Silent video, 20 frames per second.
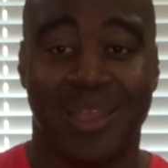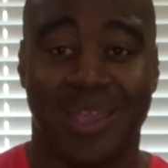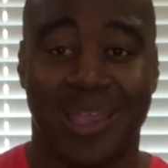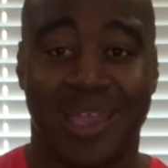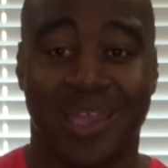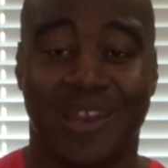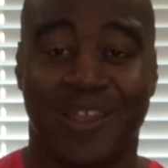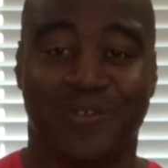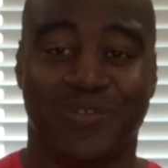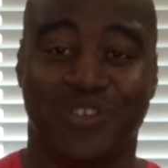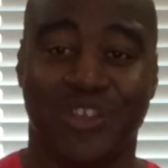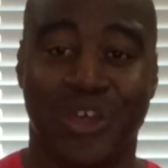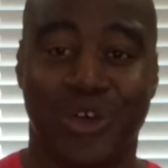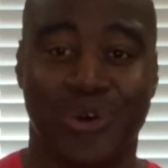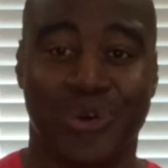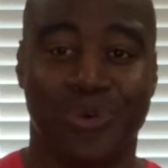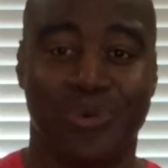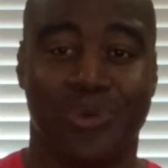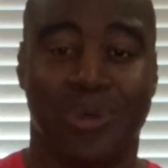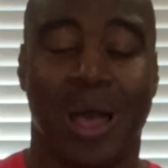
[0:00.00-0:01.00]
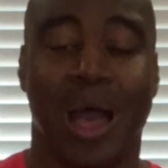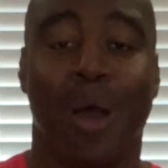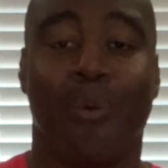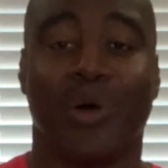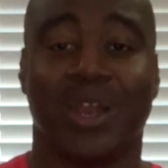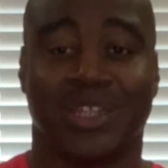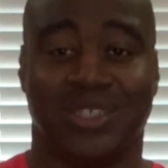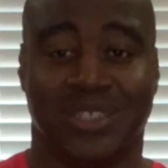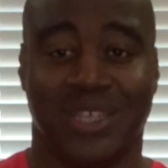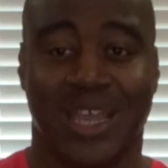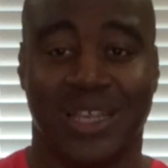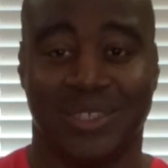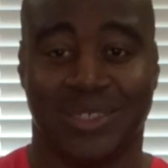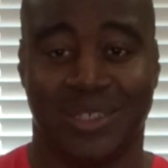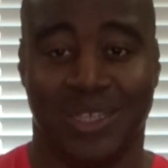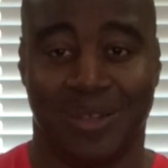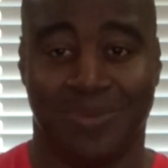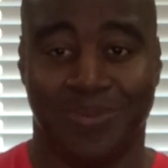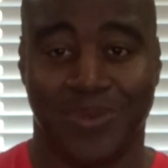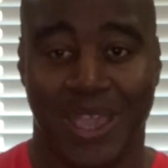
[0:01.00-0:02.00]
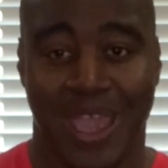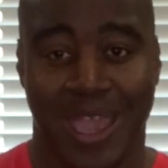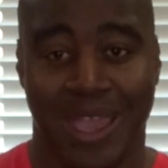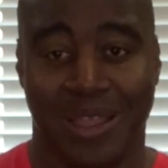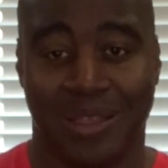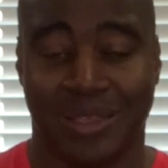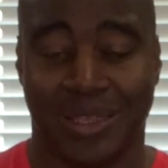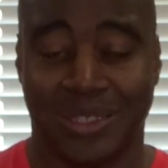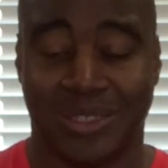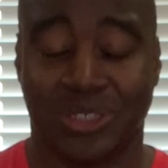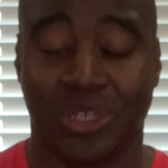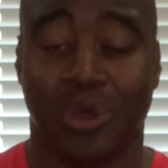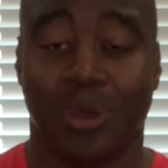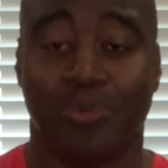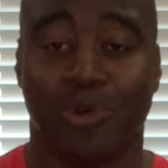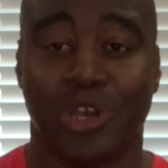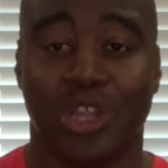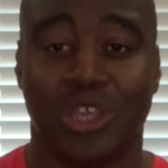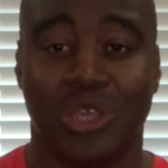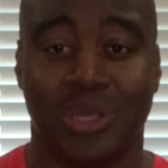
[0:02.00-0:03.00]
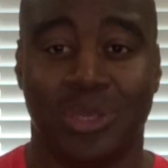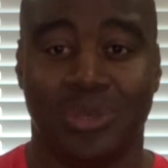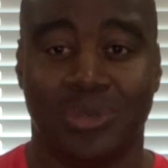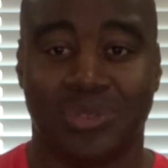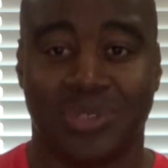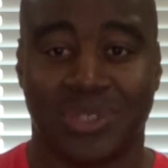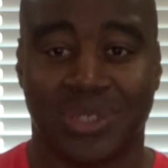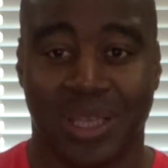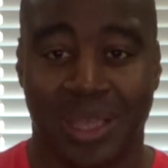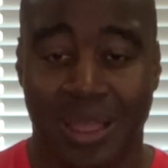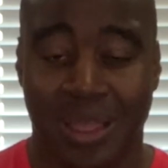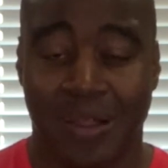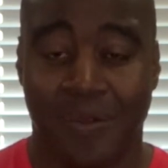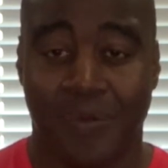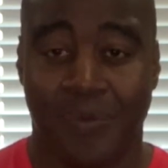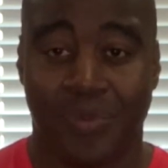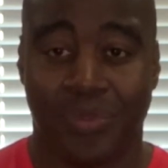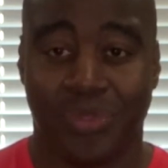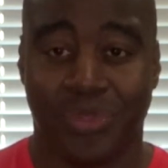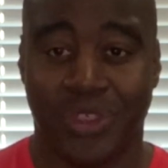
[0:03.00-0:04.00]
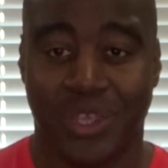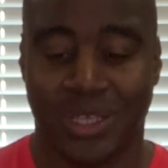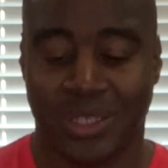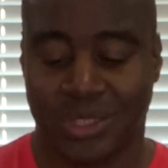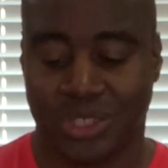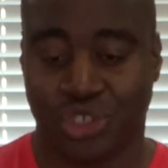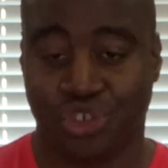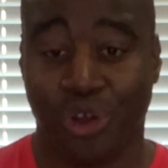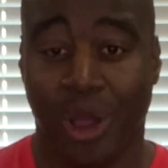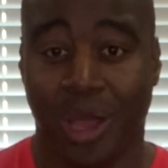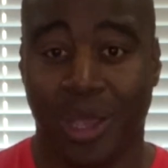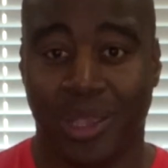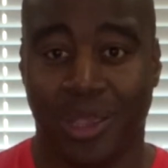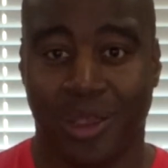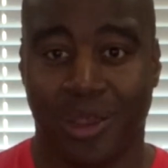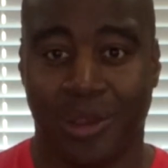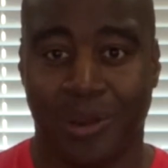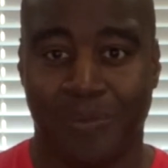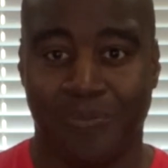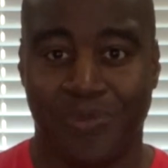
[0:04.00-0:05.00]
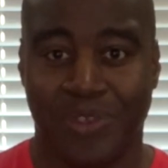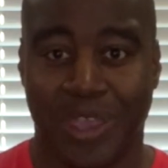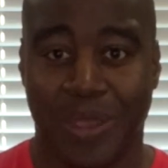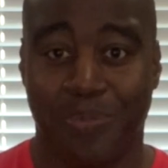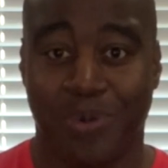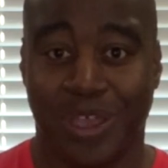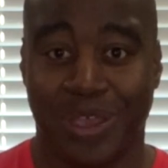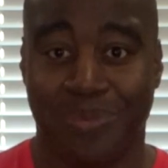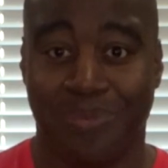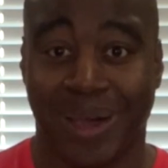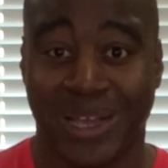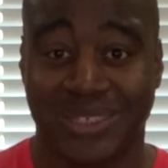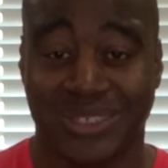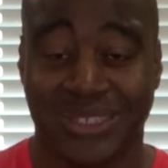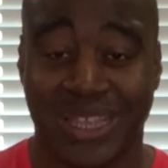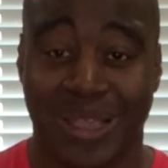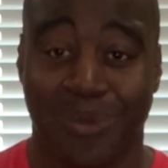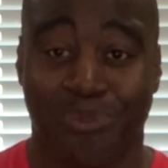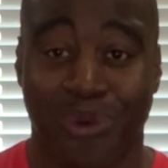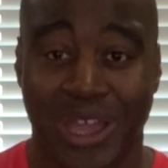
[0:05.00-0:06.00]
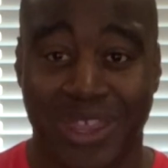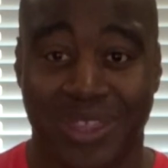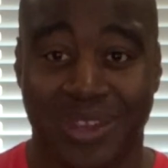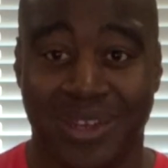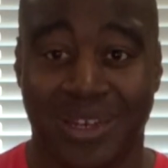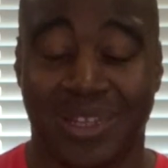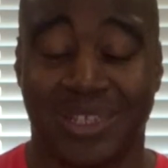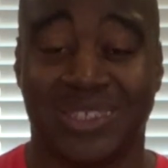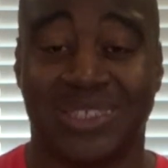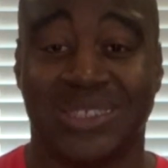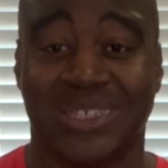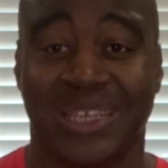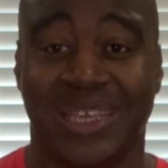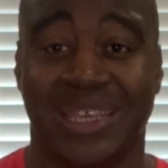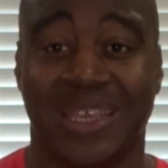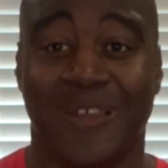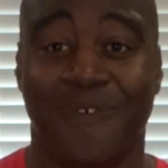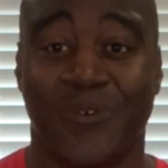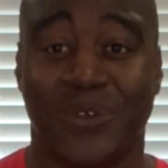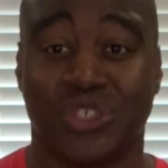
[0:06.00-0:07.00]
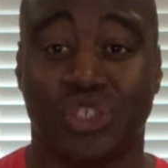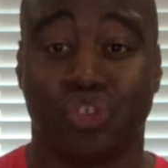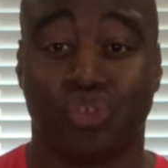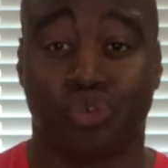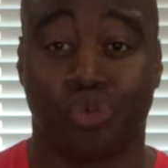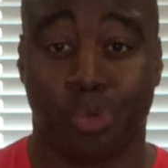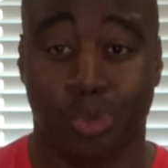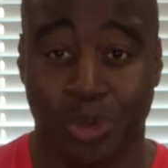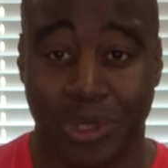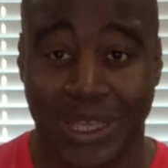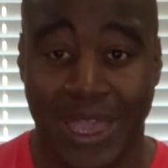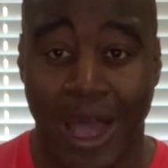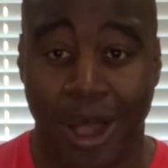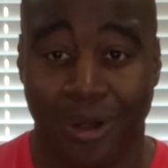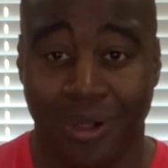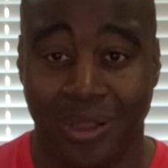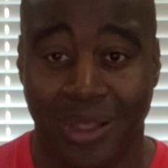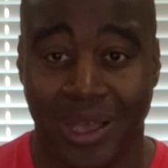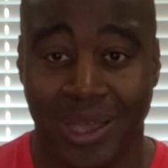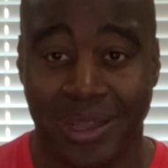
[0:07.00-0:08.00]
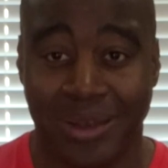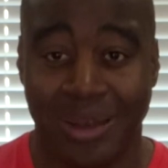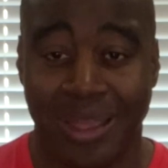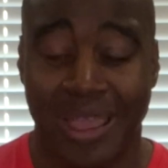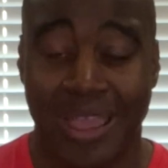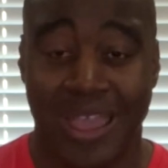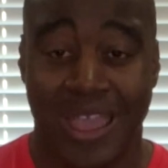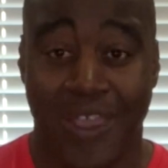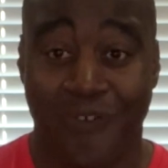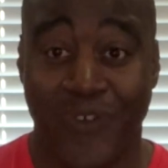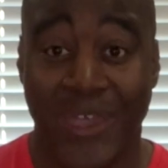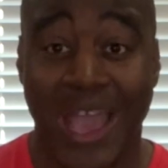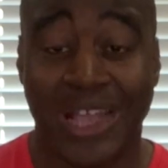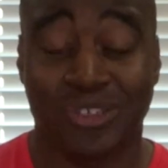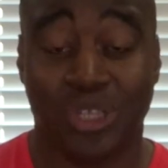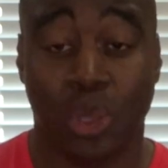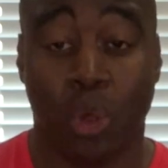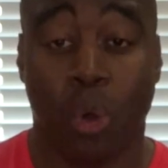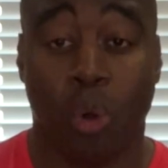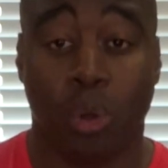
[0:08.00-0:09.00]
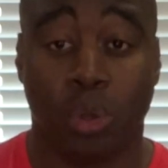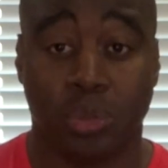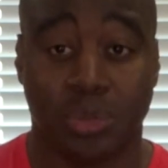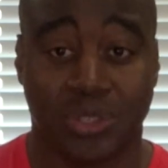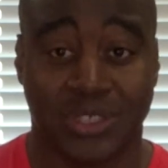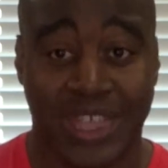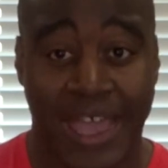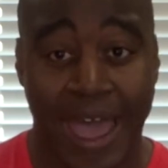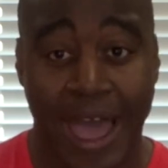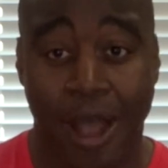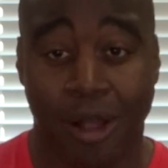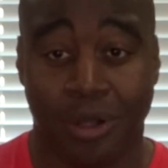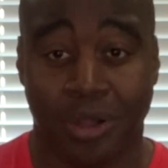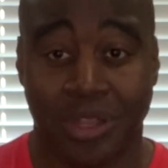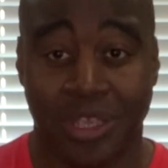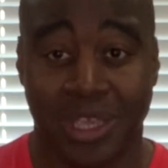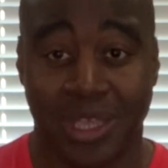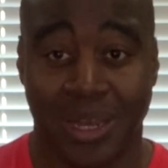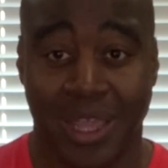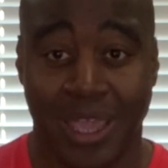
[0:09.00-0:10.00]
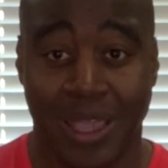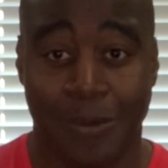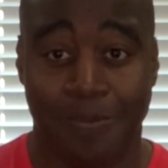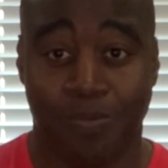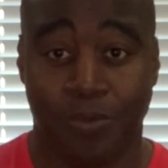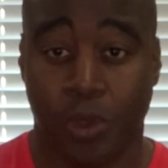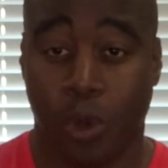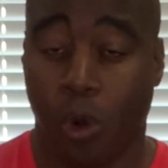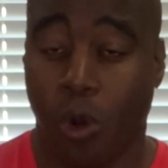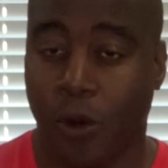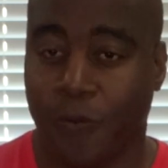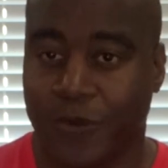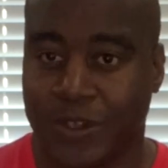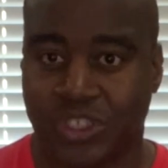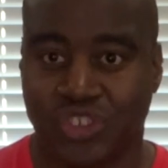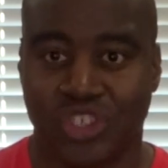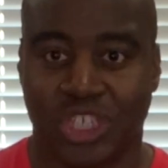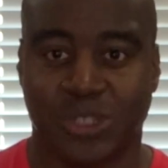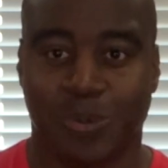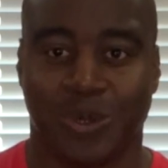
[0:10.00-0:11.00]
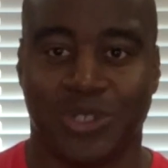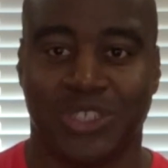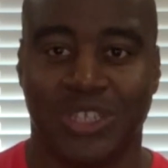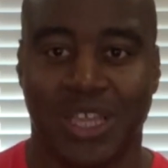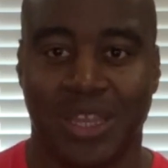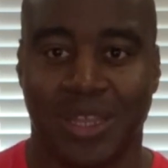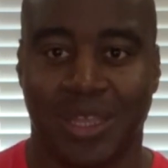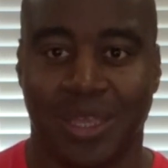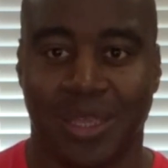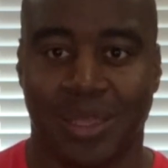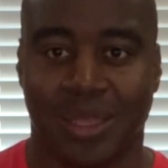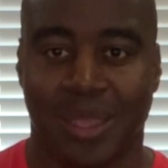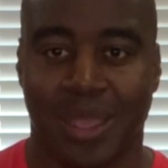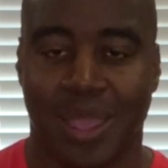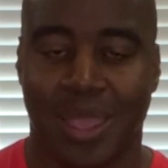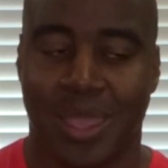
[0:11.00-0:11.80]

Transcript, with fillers: And if so, I wanna test it, okay? And so I'm gonna use this straw here and put my stink Breath in it and see if it's truly alkaline, if it actually holds that alkalinity, or if it's just pretending.